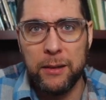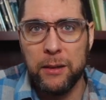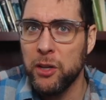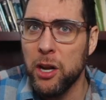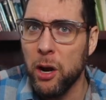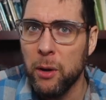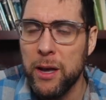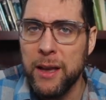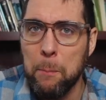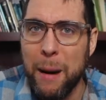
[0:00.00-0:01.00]
No, no.
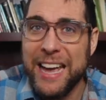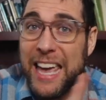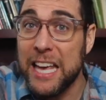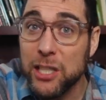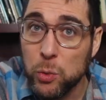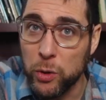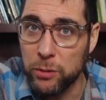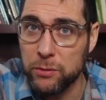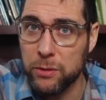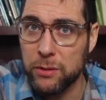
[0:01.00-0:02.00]
By his
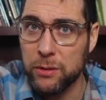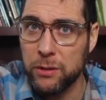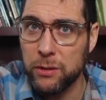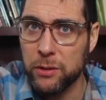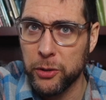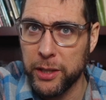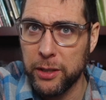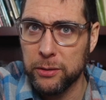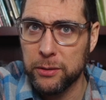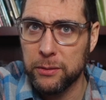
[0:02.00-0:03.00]
wounds, you're
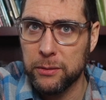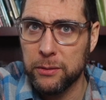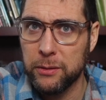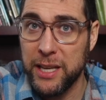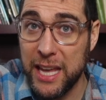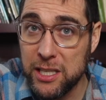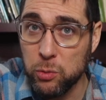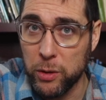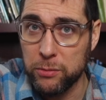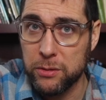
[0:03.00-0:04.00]
healed. His
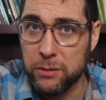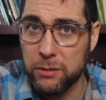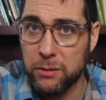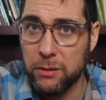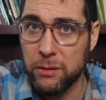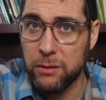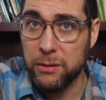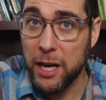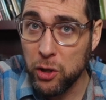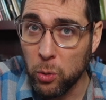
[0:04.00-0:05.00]
wounds,
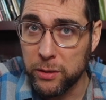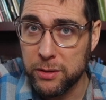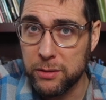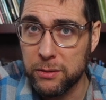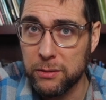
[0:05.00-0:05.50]
not yours.